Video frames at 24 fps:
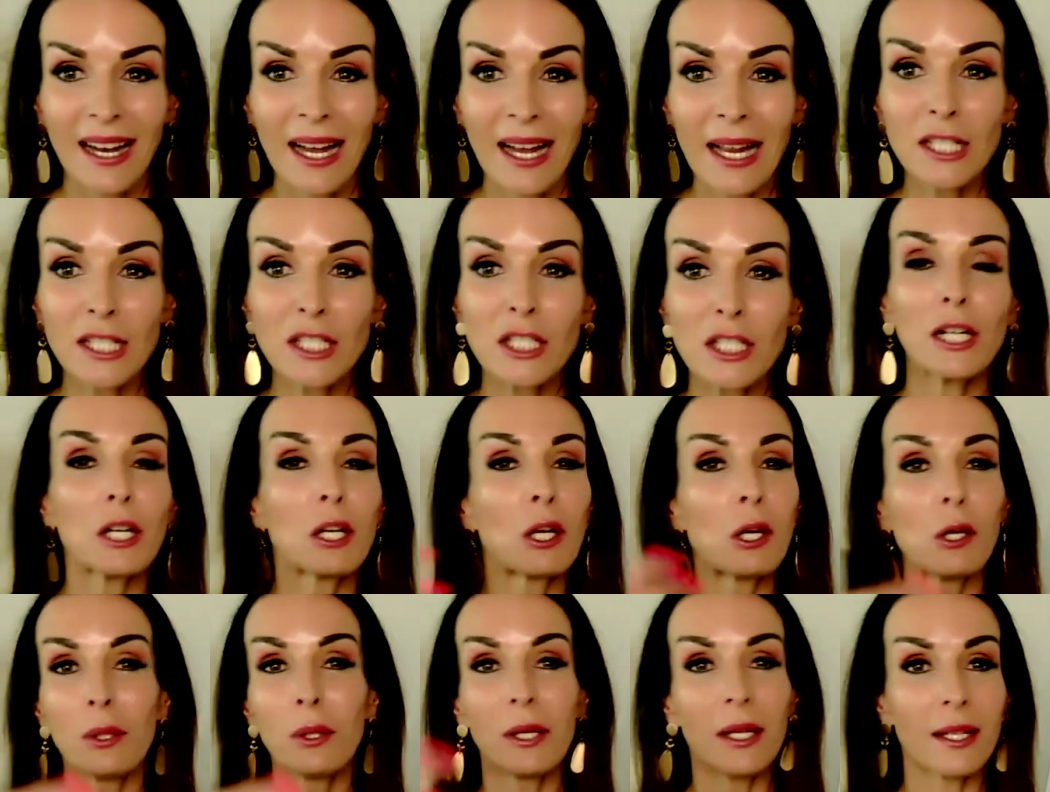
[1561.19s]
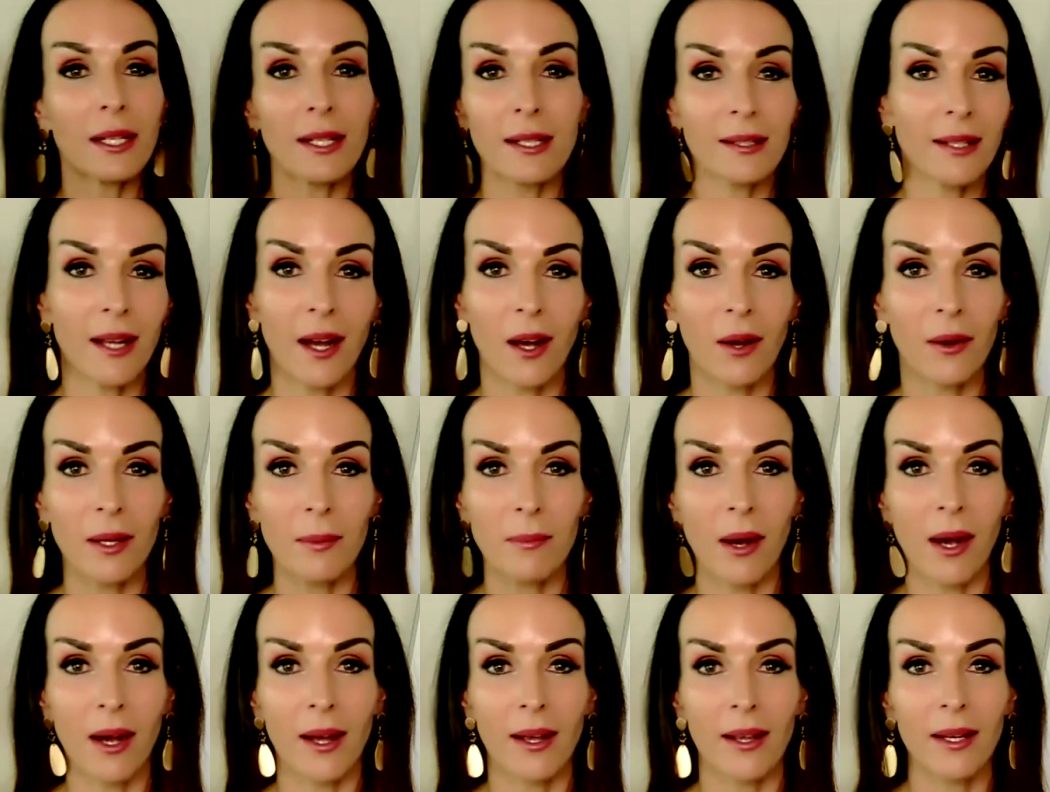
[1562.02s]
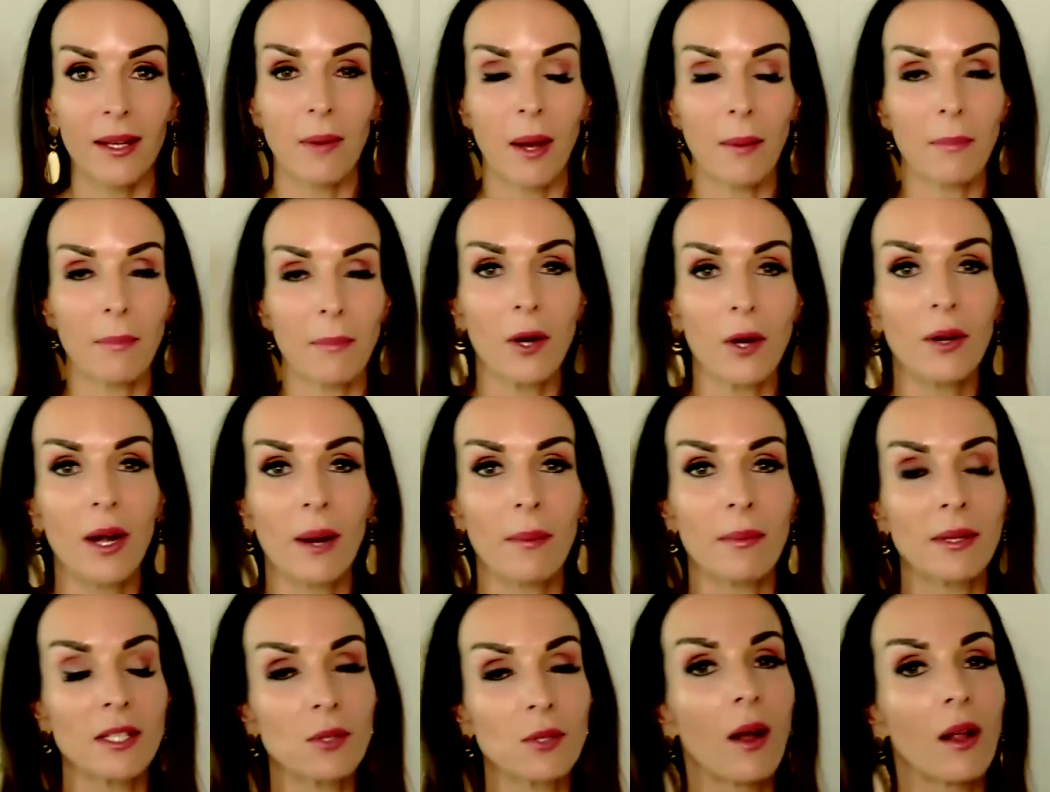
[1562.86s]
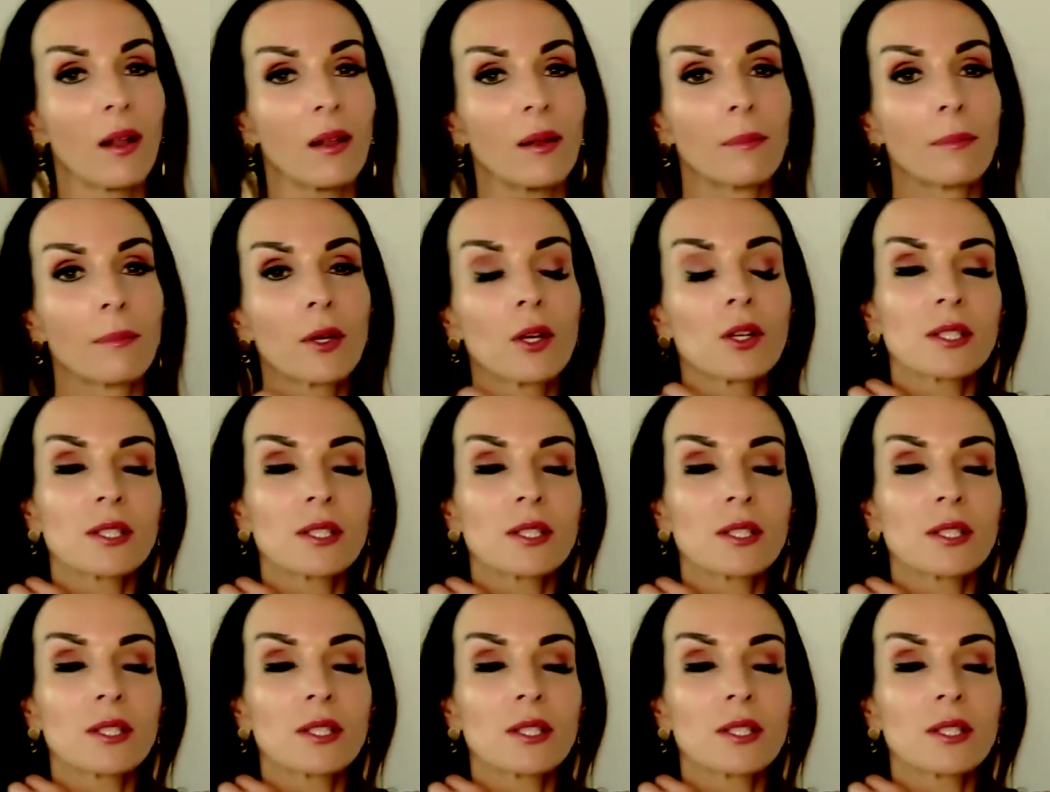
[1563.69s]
I actually included it now in my program as well,